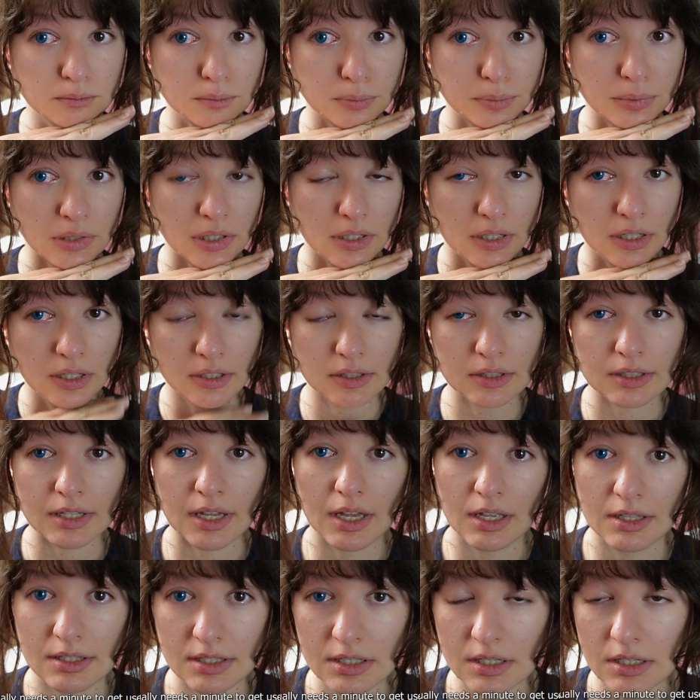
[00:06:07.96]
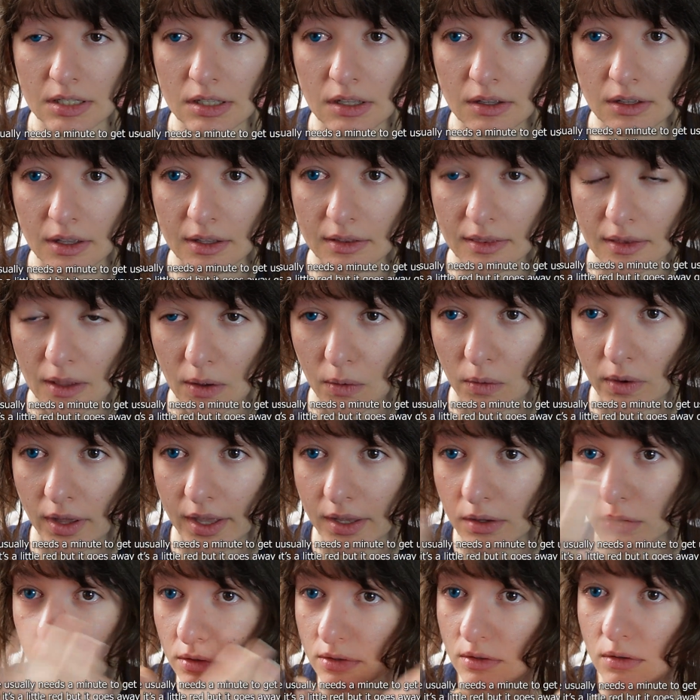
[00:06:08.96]
but that's it, and now I
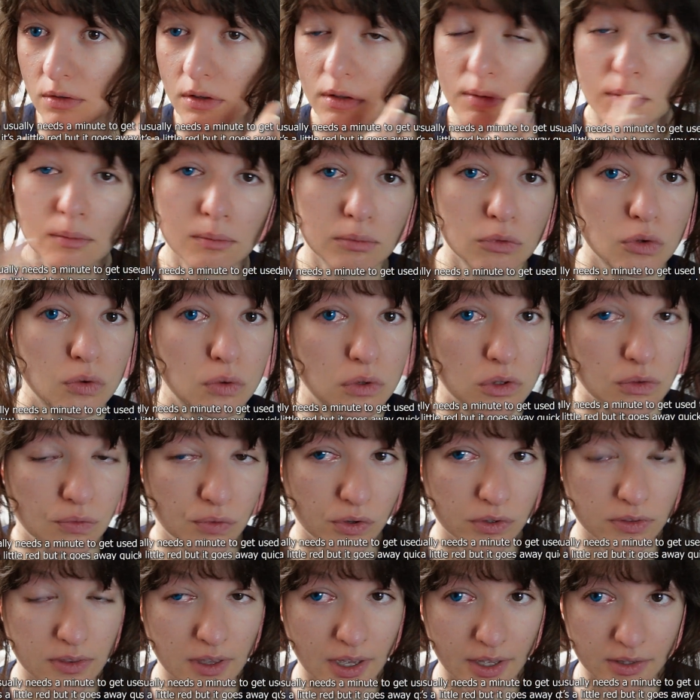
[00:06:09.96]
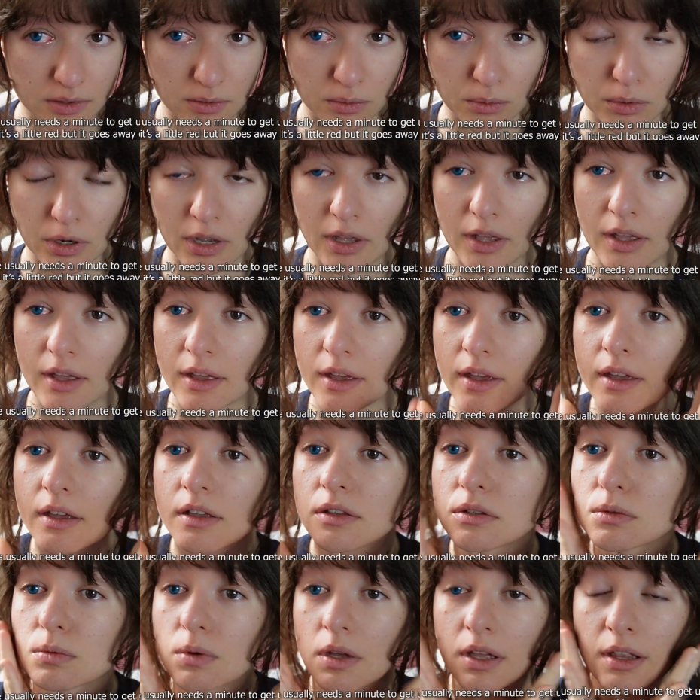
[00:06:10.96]
could do it for the other eye
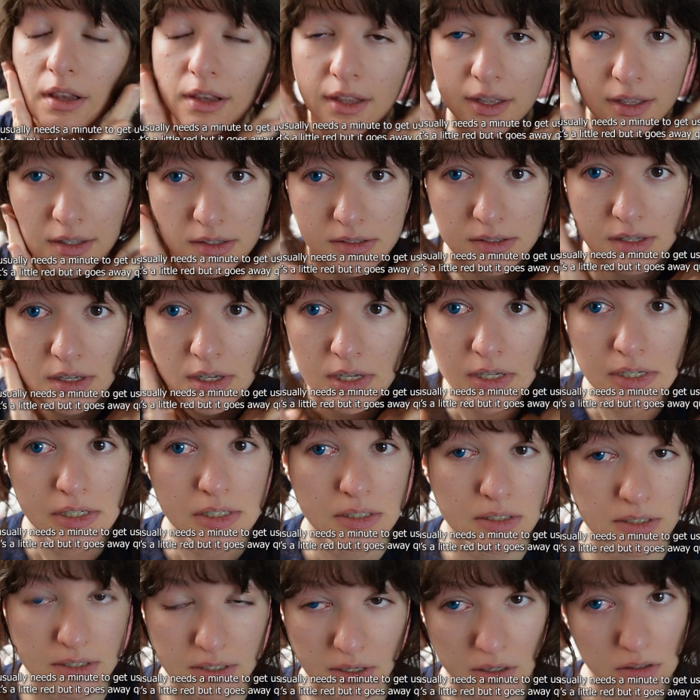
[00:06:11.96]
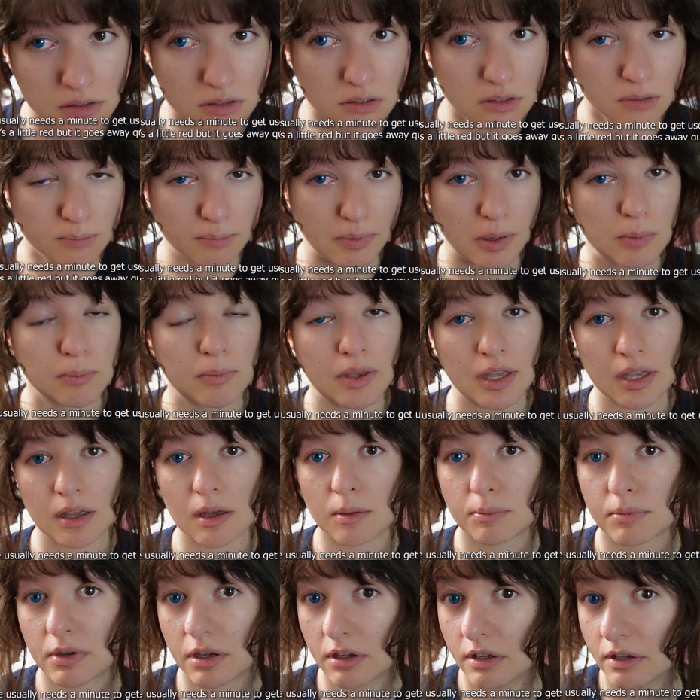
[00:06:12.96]
as well and start my
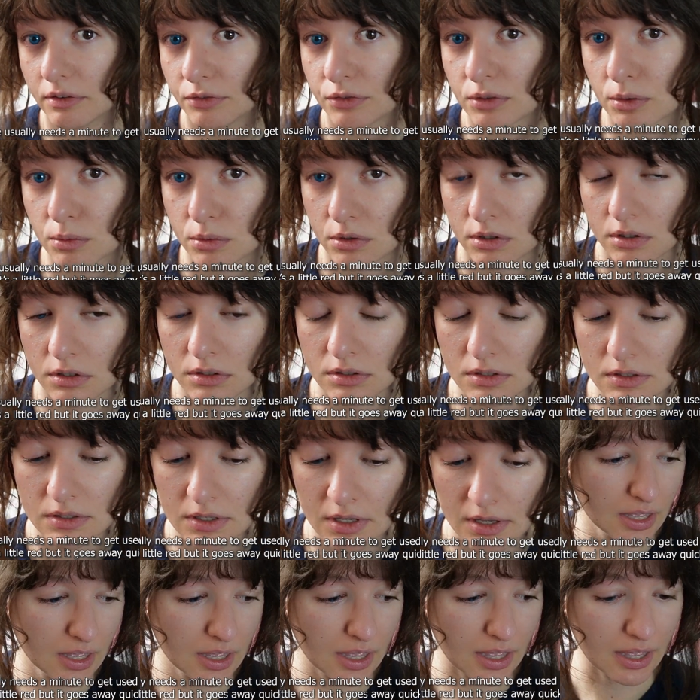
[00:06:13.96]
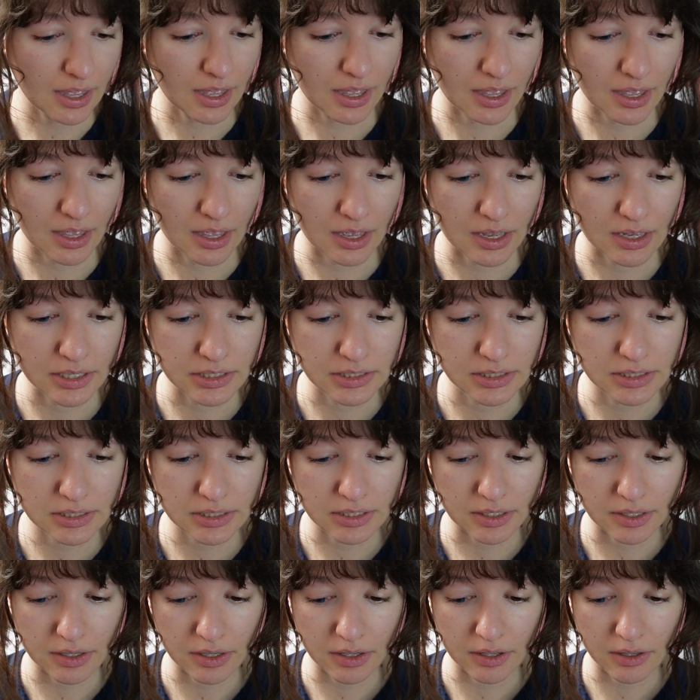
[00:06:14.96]
makeup afterwards. And
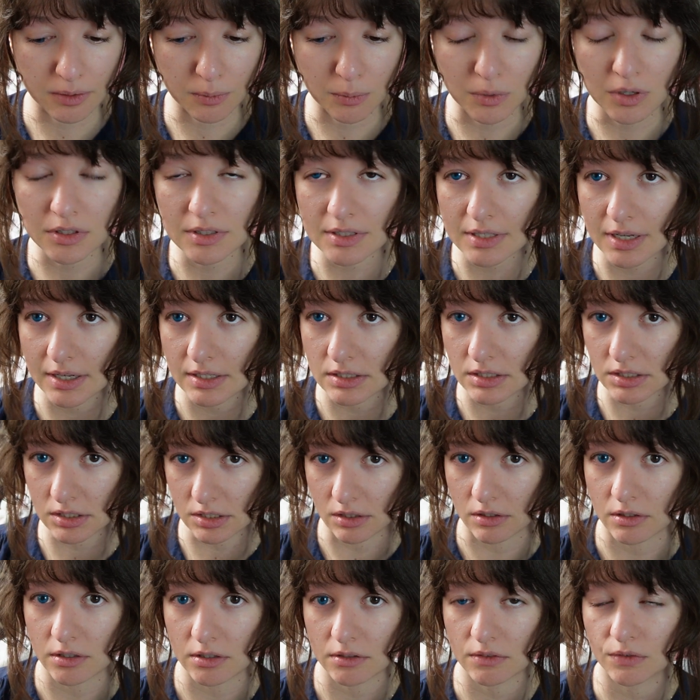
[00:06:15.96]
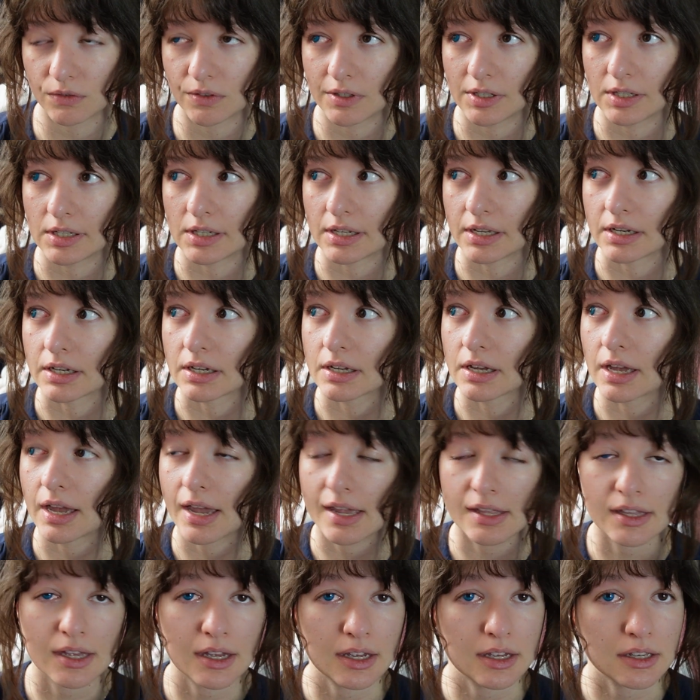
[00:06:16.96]
once I start feeling
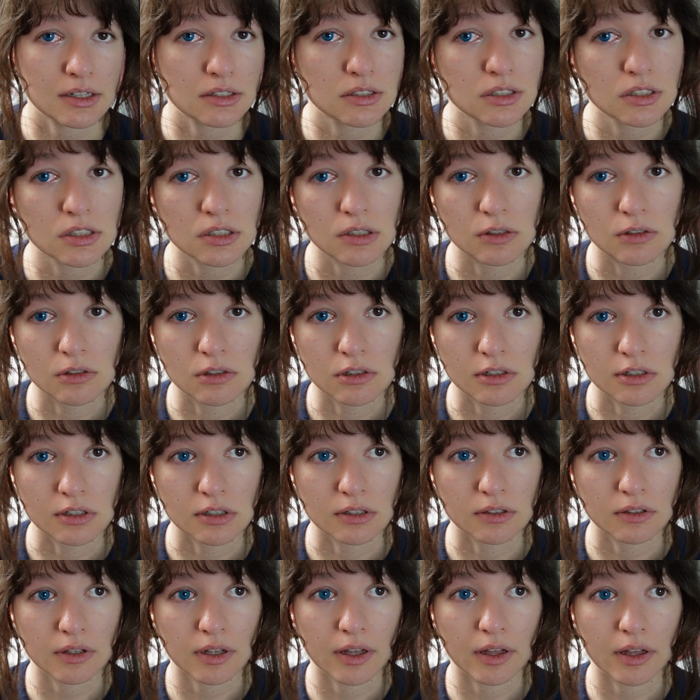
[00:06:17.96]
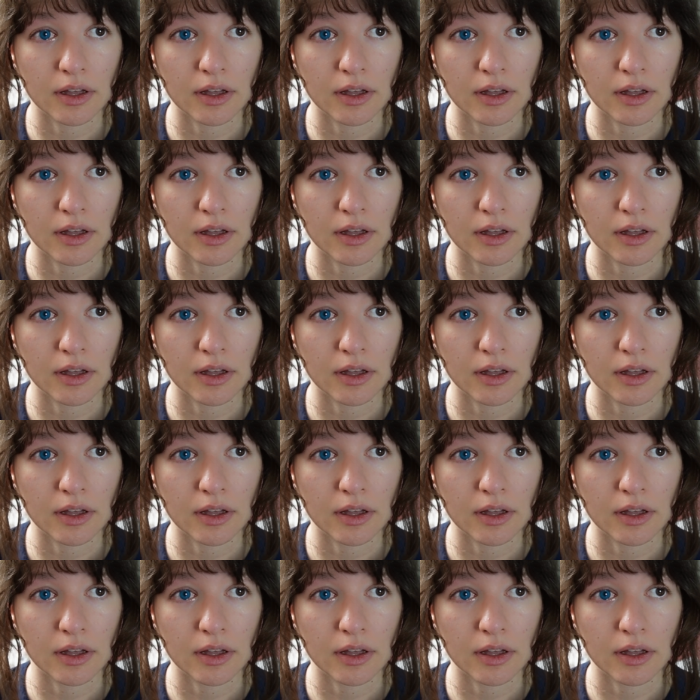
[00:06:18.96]
headaches or